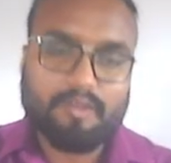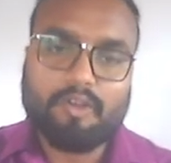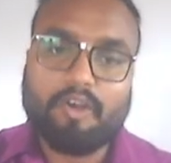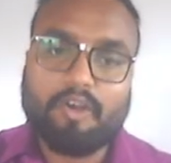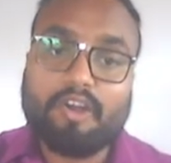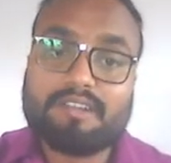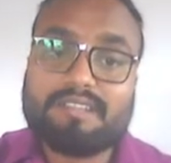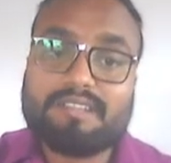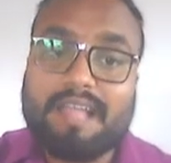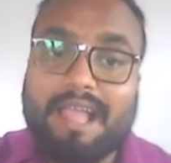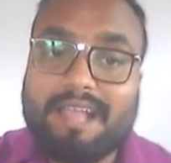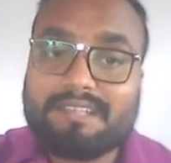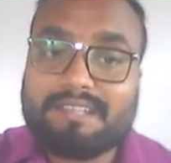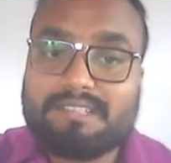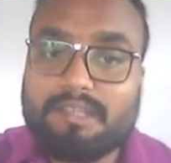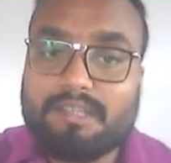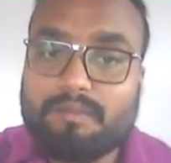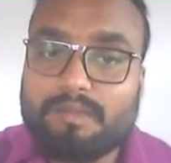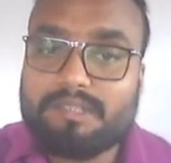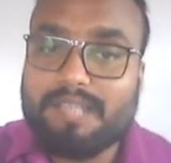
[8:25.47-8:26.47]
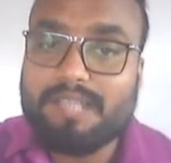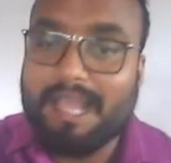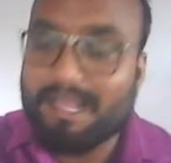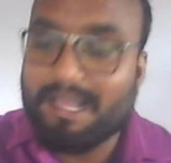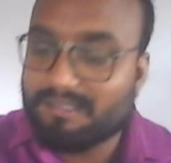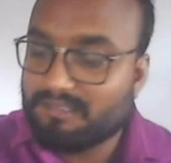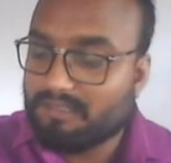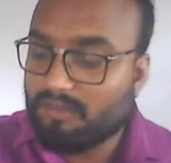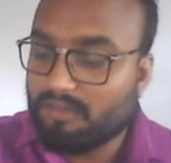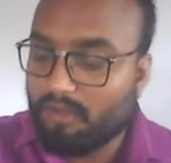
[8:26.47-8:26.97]
or the action which
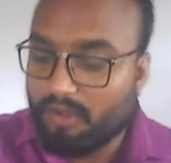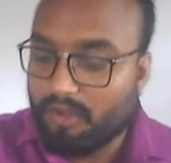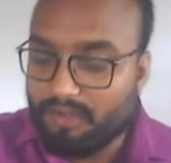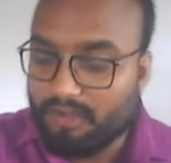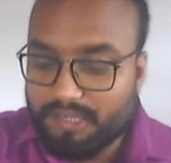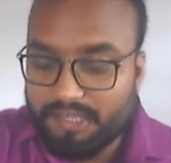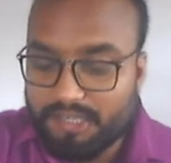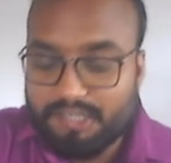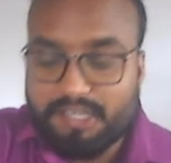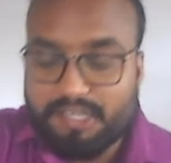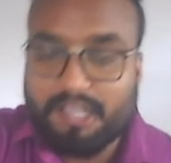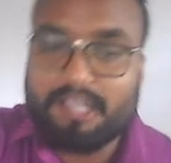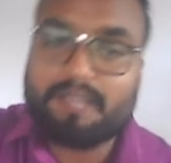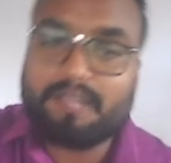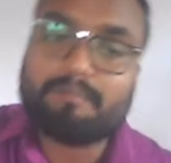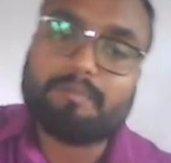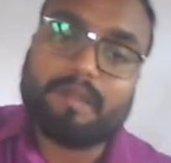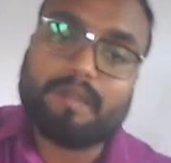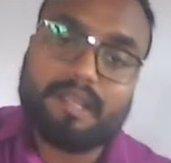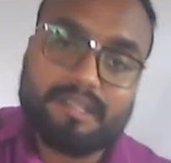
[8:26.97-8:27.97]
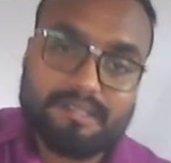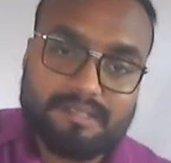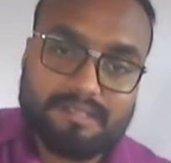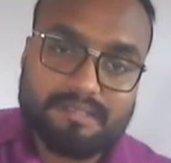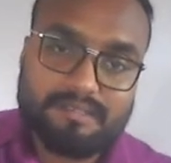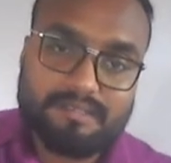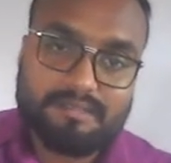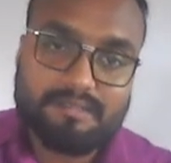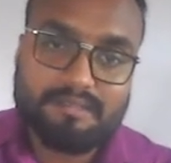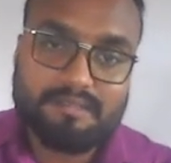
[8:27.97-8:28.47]
has already taken
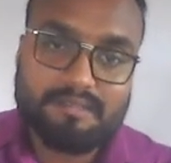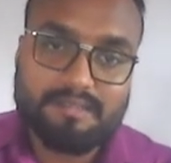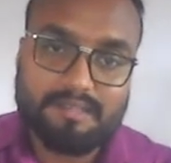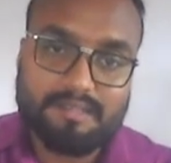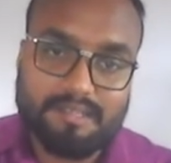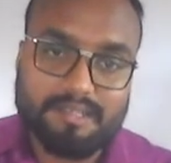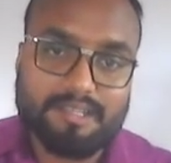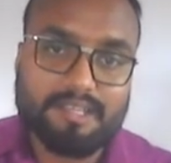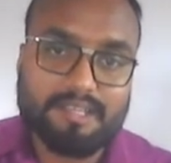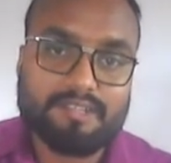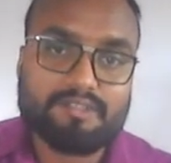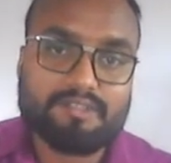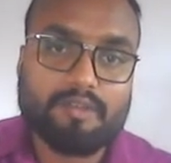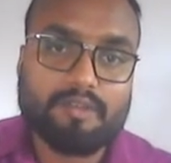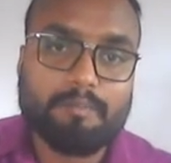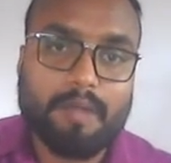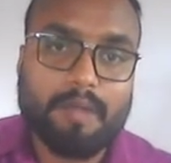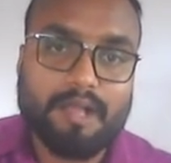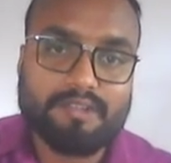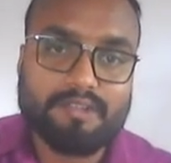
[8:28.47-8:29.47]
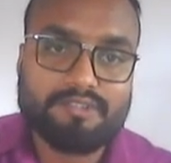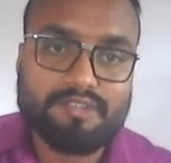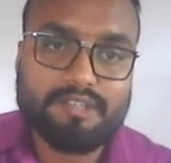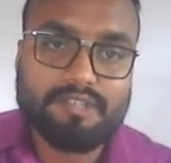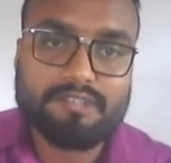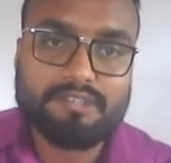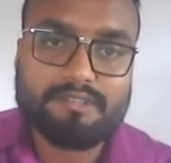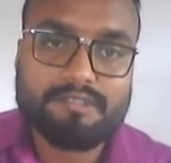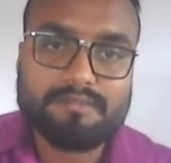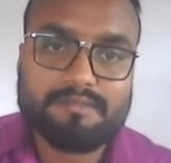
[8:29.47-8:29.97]
place in case of past
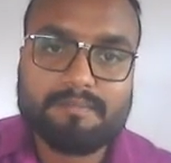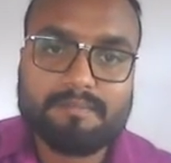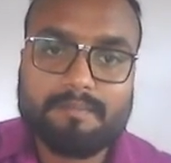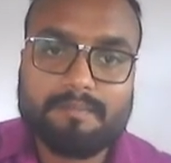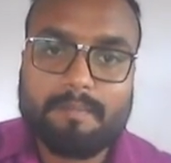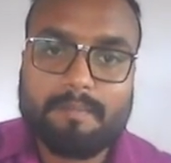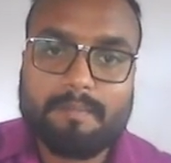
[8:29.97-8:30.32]
tense,